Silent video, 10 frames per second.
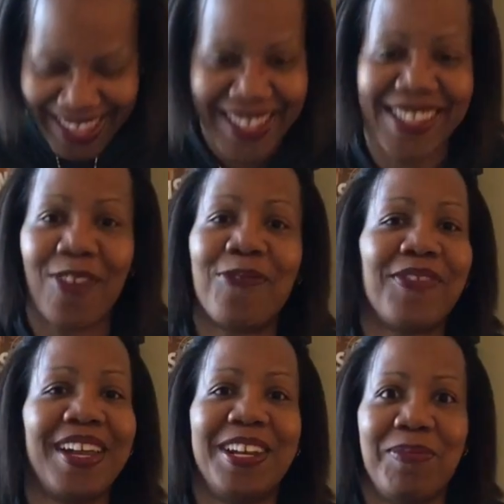it's so
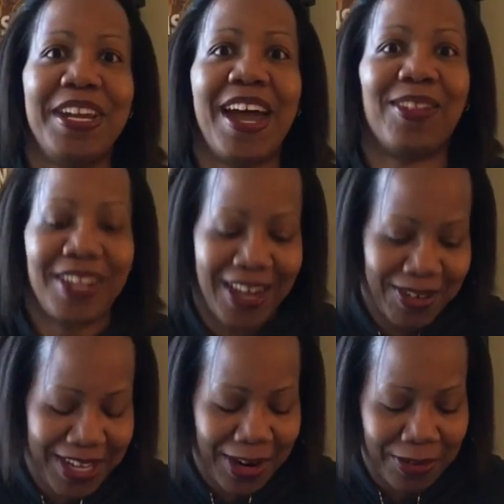funny to me now that I,
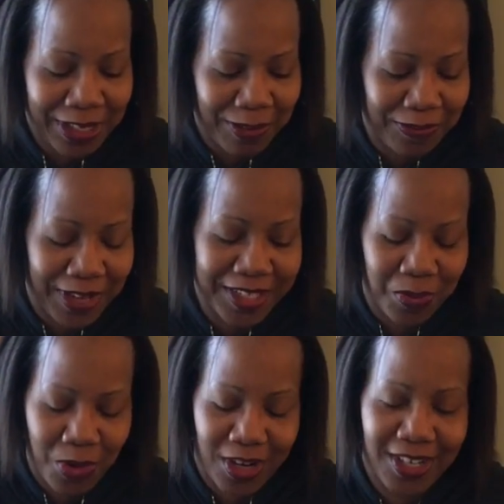that I really reflect
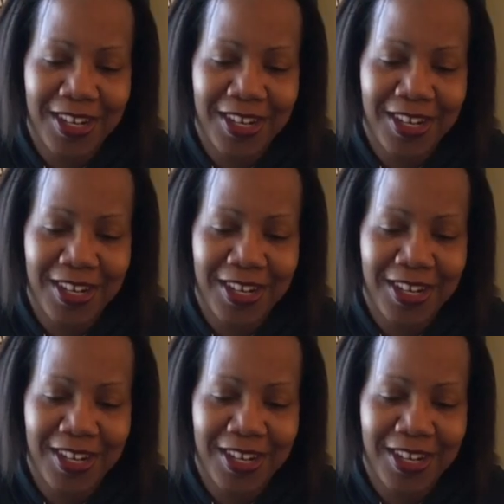upon it.